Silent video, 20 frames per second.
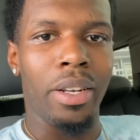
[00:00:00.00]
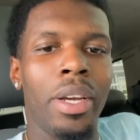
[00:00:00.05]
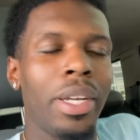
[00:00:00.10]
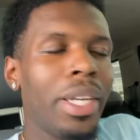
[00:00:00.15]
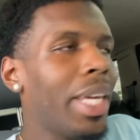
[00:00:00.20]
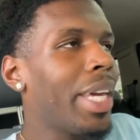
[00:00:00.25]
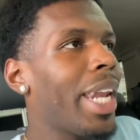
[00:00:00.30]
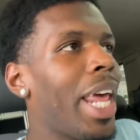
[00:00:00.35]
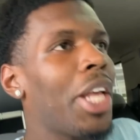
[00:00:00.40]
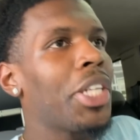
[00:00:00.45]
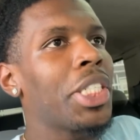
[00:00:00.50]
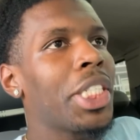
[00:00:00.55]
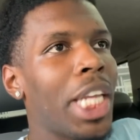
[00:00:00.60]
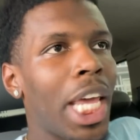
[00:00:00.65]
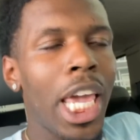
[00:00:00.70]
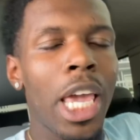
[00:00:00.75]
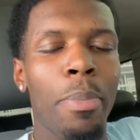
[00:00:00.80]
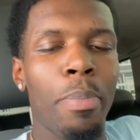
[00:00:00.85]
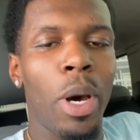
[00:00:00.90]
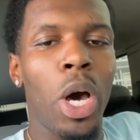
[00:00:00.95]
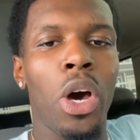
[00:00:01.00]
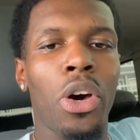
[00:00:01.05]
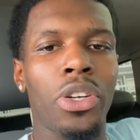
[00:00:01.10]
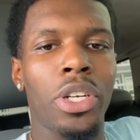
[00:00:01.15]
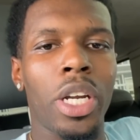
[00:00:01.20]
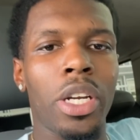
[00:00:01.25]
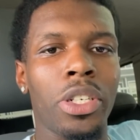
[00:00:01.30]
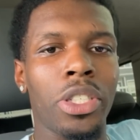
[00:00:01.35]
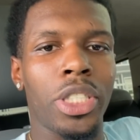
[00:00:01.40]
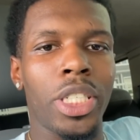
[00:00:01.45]
Nigga, that's T-ball
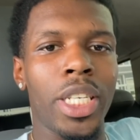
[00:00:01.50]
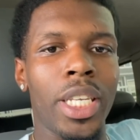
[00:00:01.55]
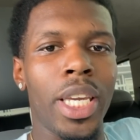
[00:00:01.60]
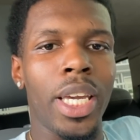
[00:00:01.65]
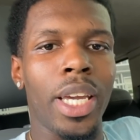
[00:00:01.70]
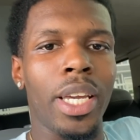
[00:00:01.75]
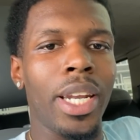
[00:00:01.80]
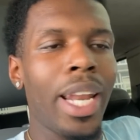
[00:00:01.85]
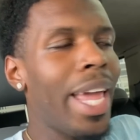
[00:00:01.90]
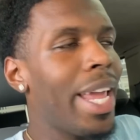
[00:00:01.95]
dirt she in.